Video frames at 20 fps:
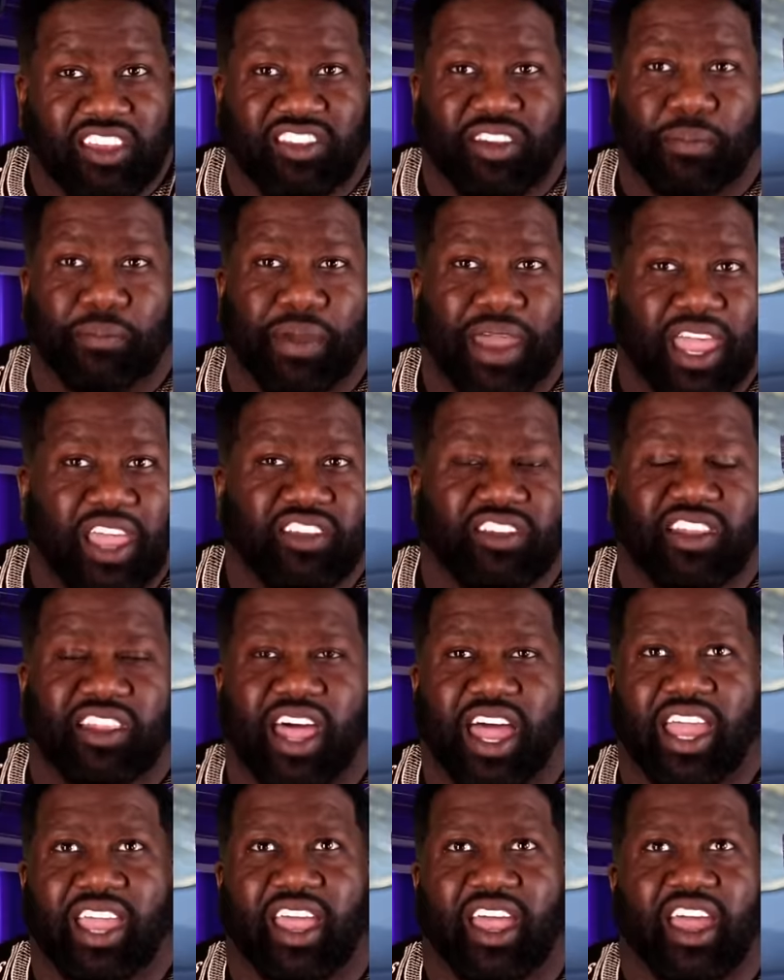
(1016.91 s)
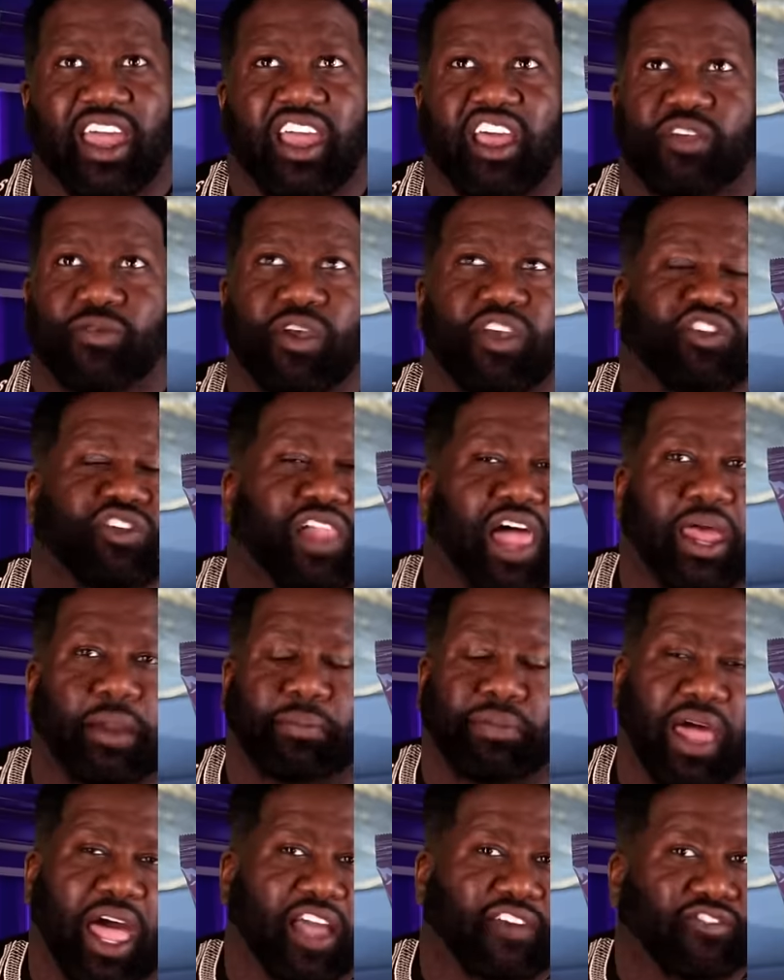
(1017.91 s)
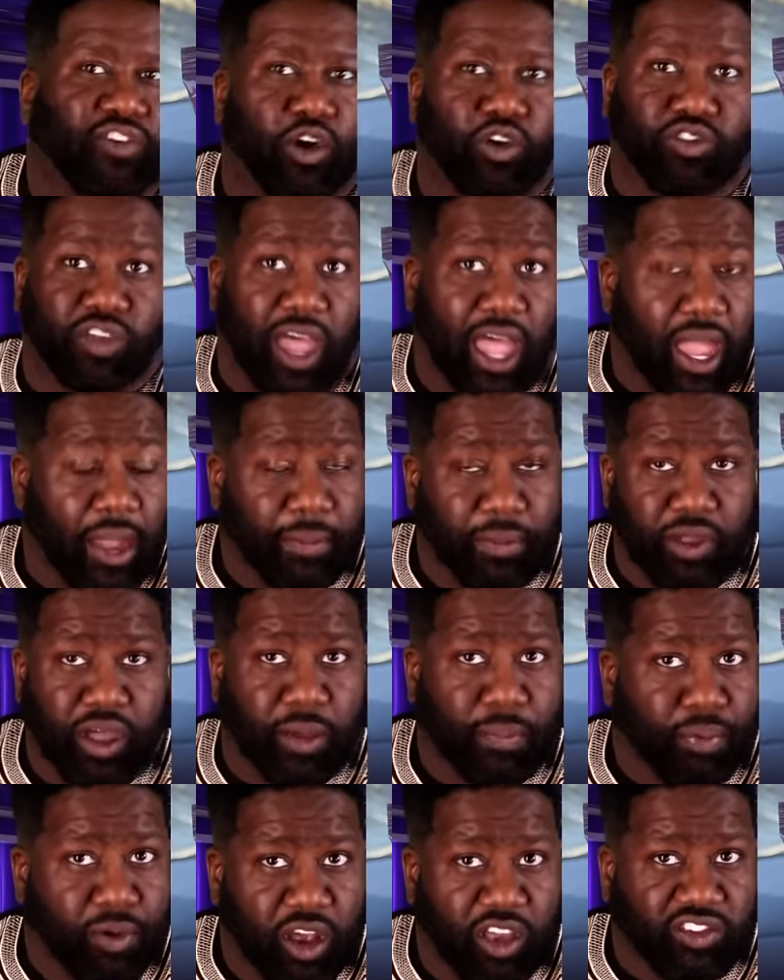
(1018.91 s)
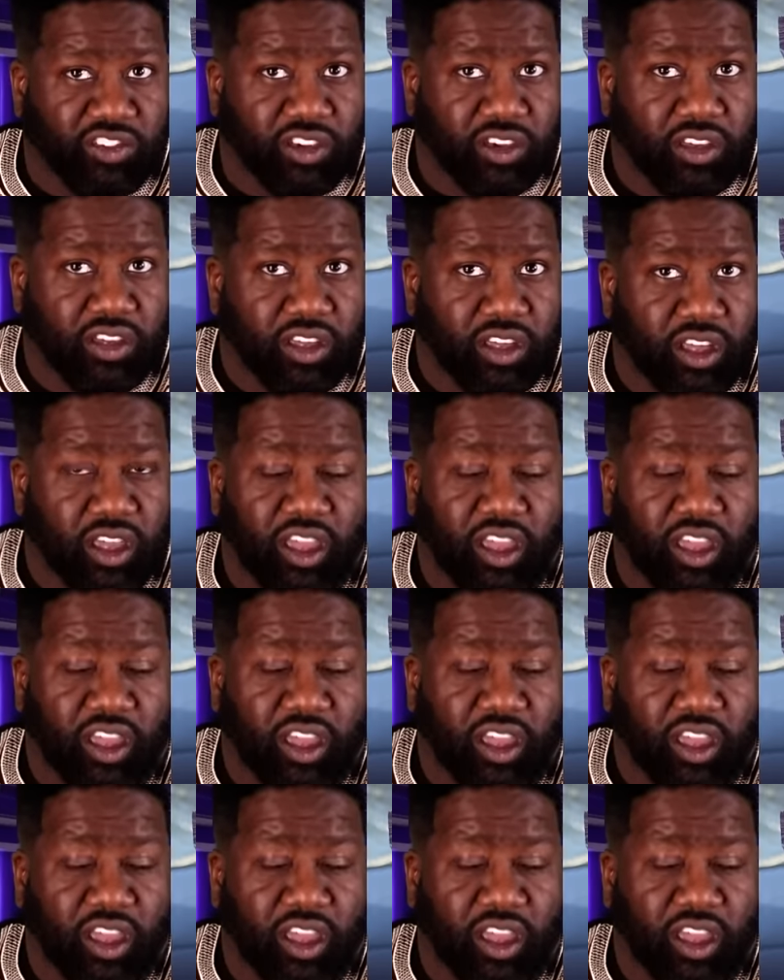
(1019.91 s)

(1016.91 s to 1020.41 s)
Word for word: It's amazing. Like, especially a lot of black folks with high blood pressure.